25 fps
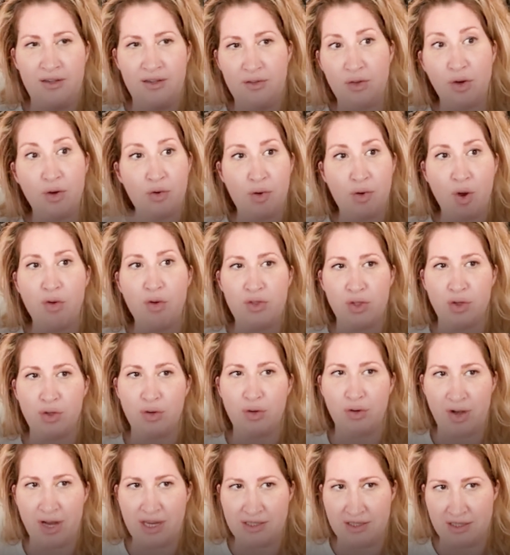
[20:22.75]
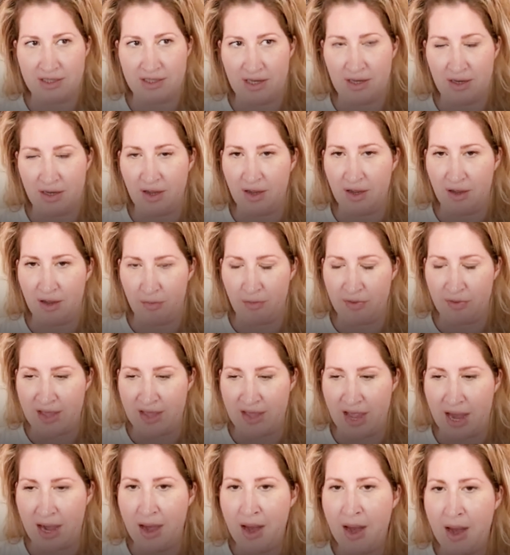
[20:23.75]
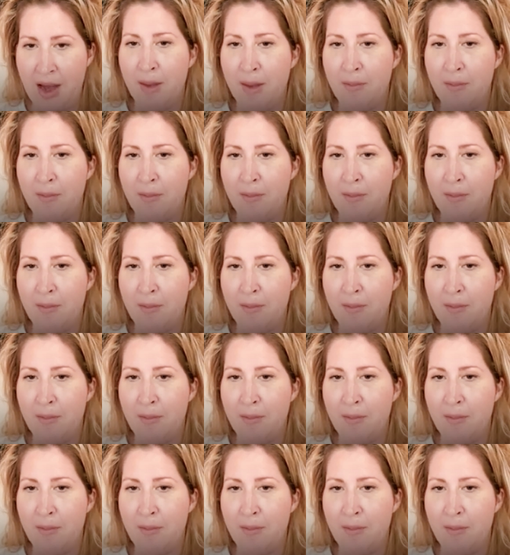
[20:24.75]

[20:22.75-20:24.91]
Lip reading: don't go too crazy with that.